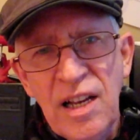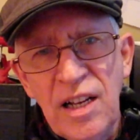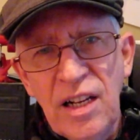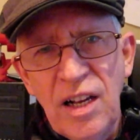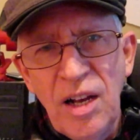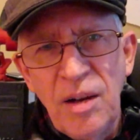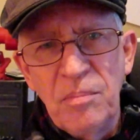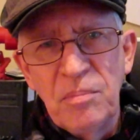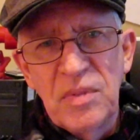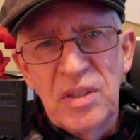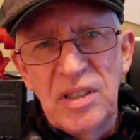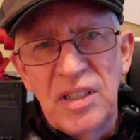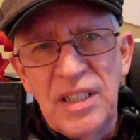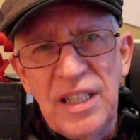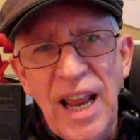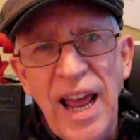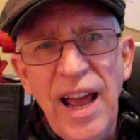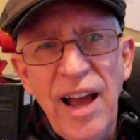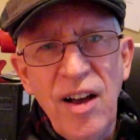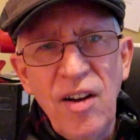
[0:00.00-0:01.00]
comes
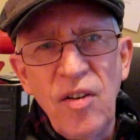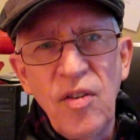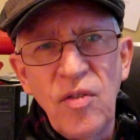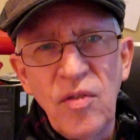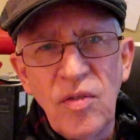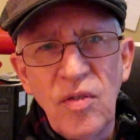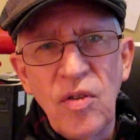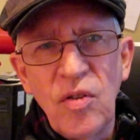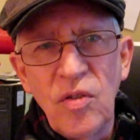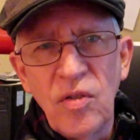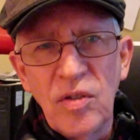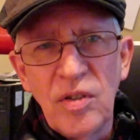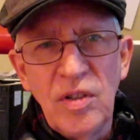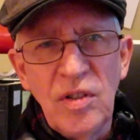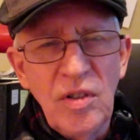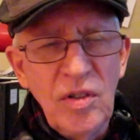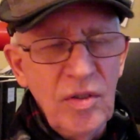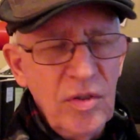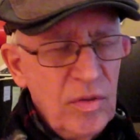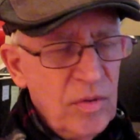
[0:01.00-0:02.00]
down on
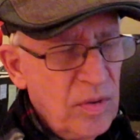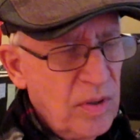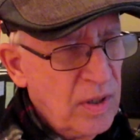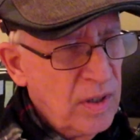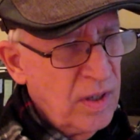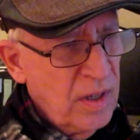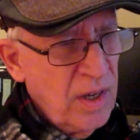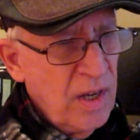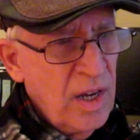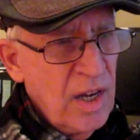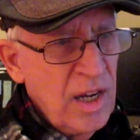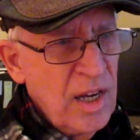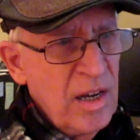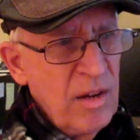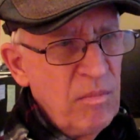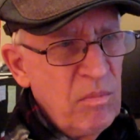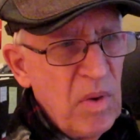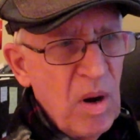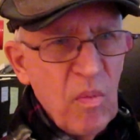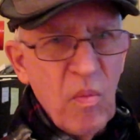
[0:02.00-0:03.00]
you.
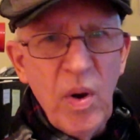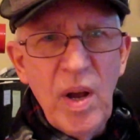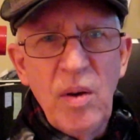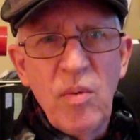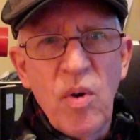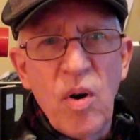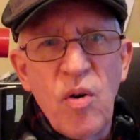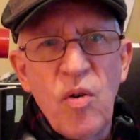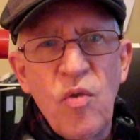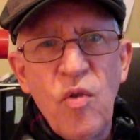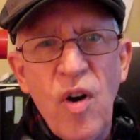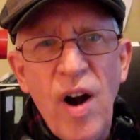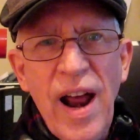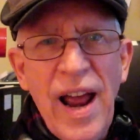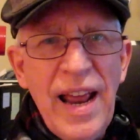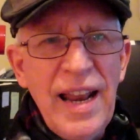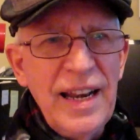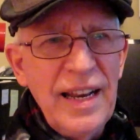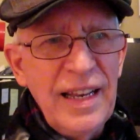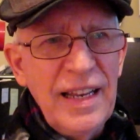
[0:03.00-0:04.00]
But we were
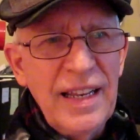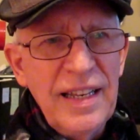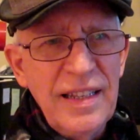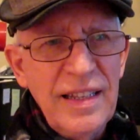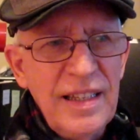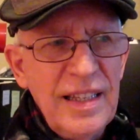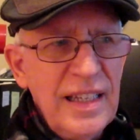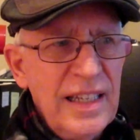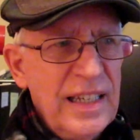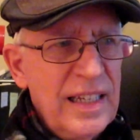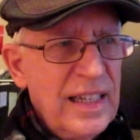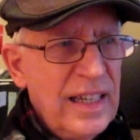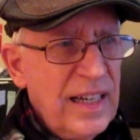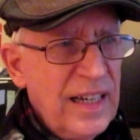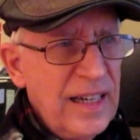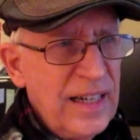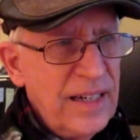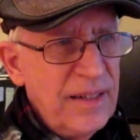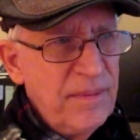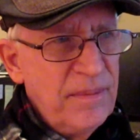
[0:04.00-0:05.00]
right in the
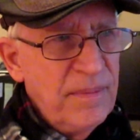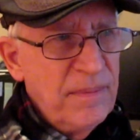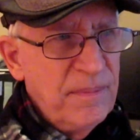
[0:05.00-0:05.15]
uh,